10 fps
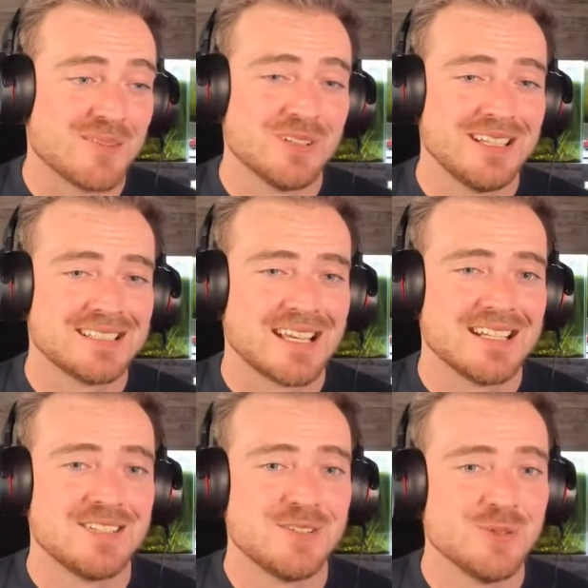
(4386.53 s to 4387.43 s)
I'm really
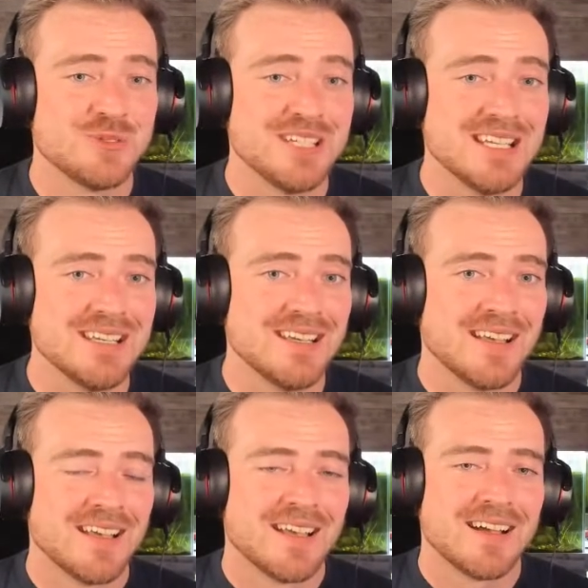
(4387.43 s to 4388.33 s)
excited to see
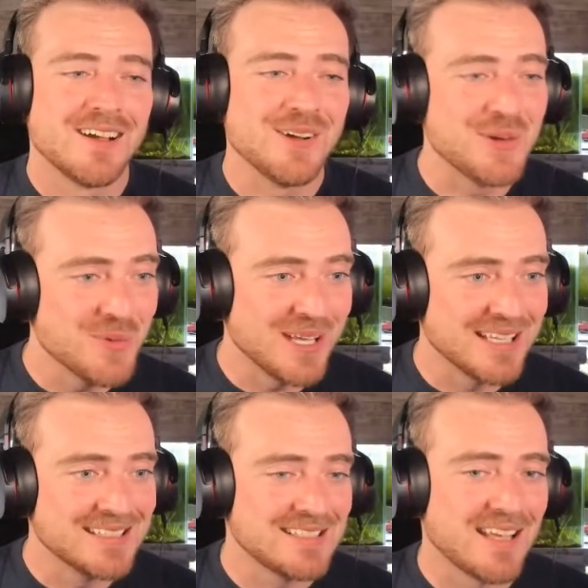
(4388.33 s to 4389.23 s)
who
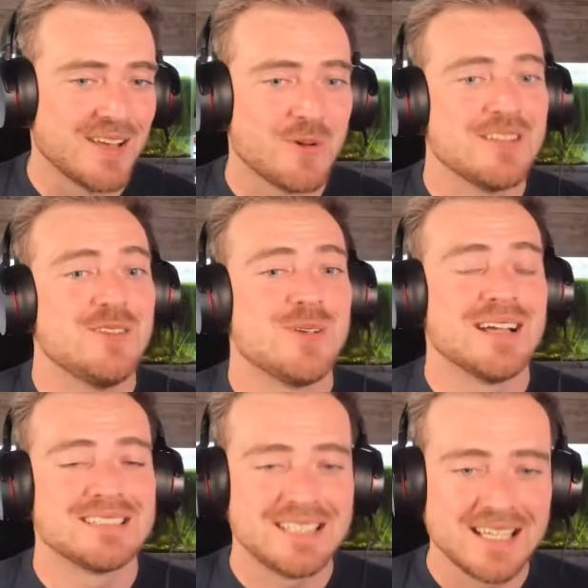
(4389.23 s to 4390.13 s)
wins and what you
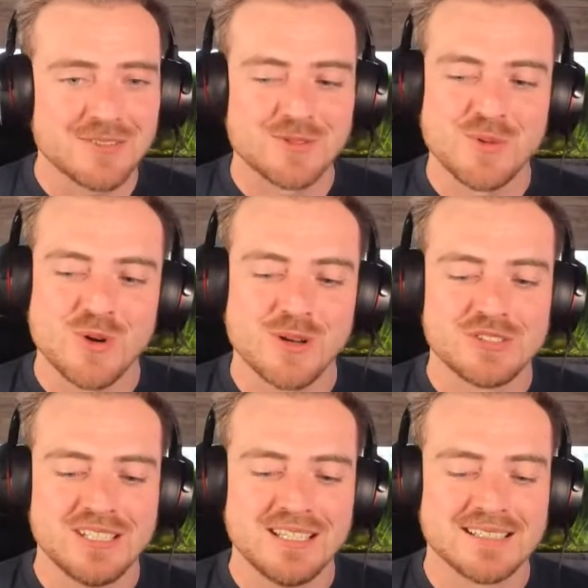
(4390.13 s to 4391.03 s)
guys get from OFC,